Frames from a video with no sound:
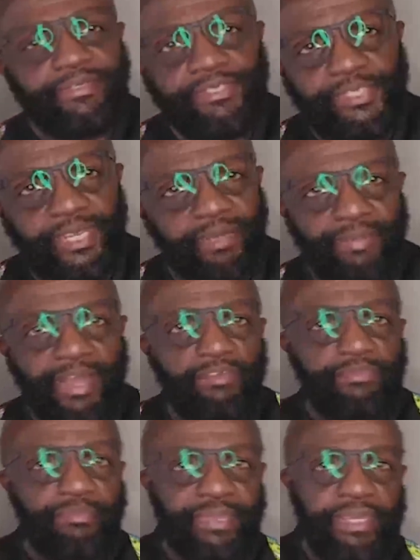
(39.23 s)
to say
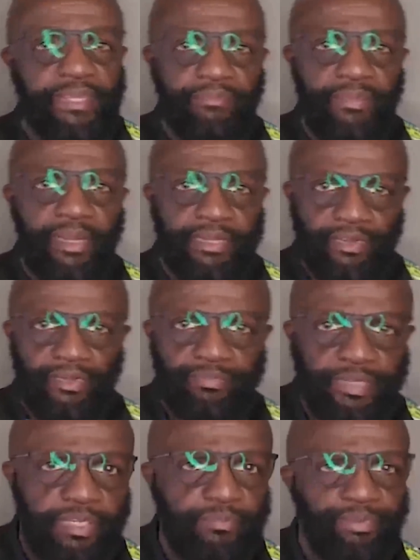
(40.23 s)
about making money or
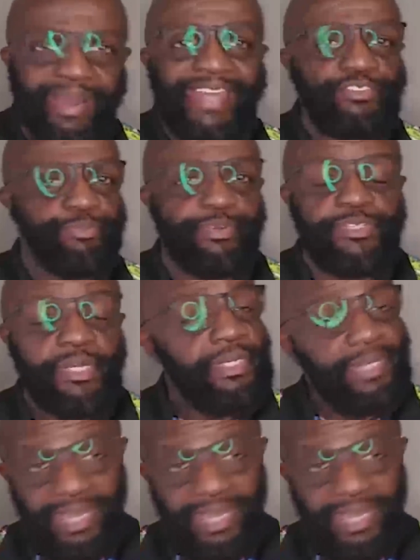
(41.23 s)
being prosperous.